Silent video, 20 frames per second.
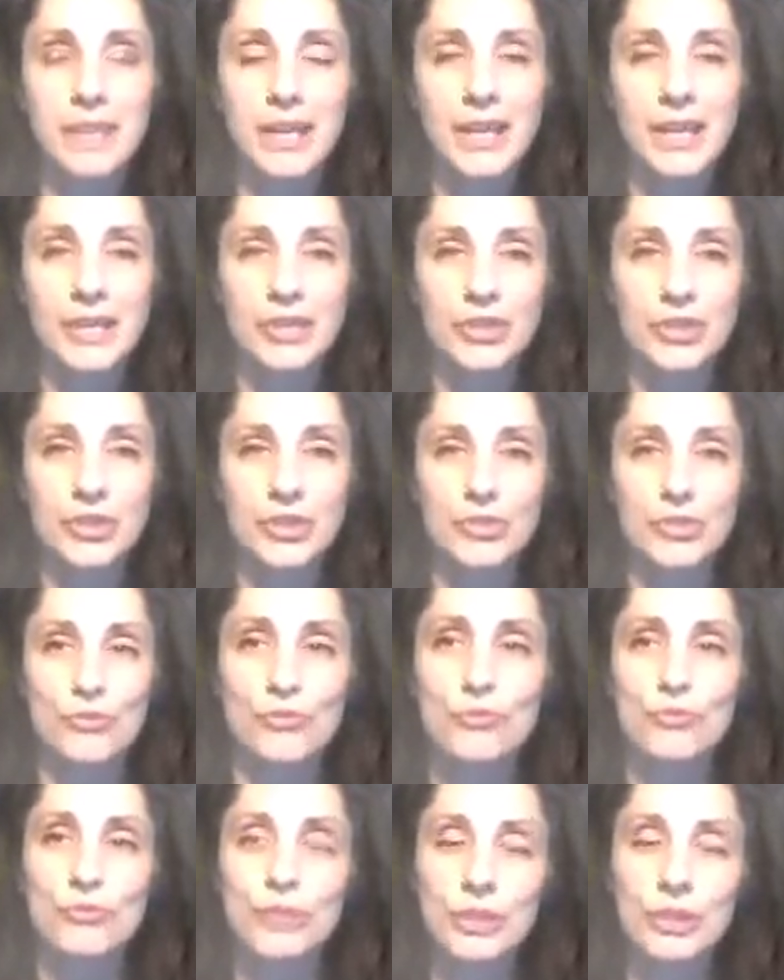it's just
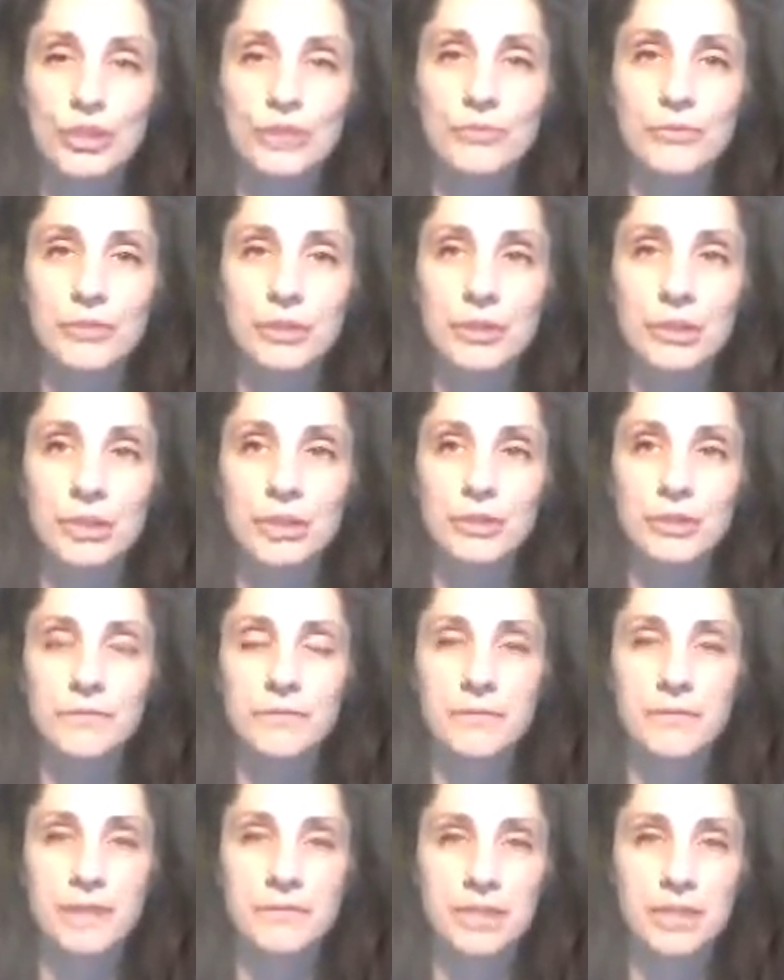really, really good
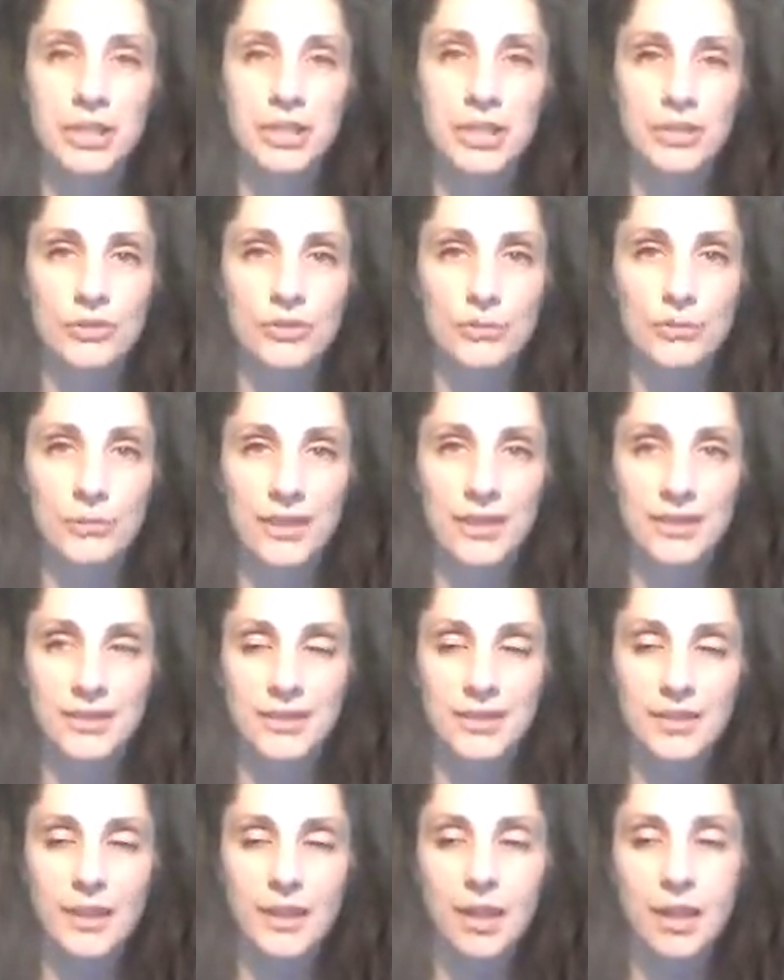foundational
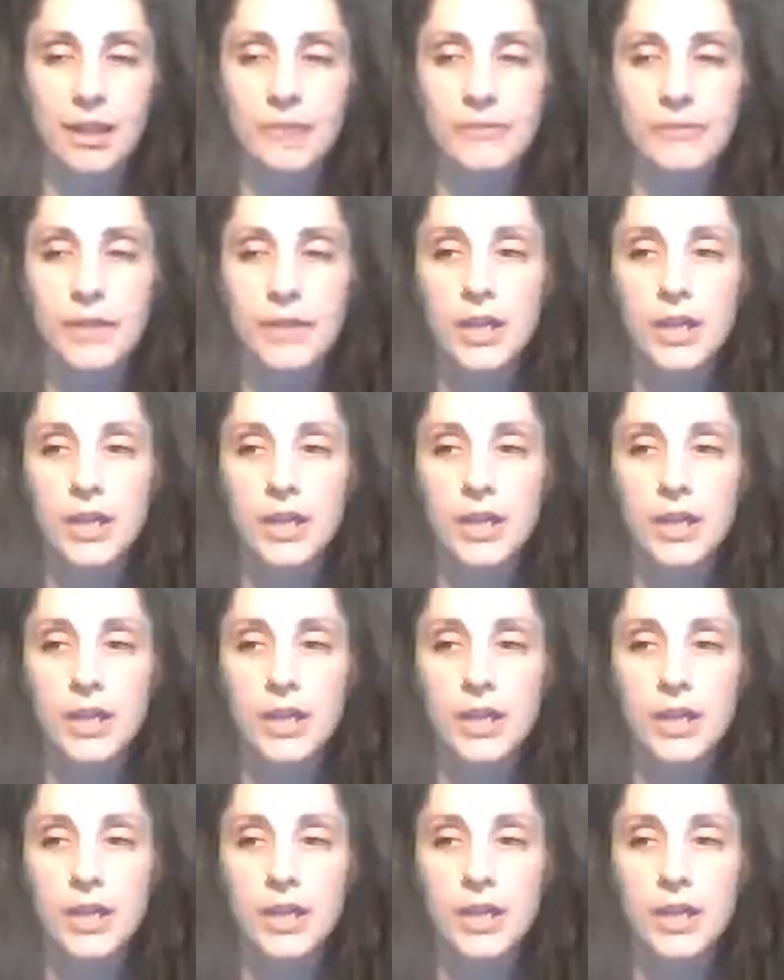base of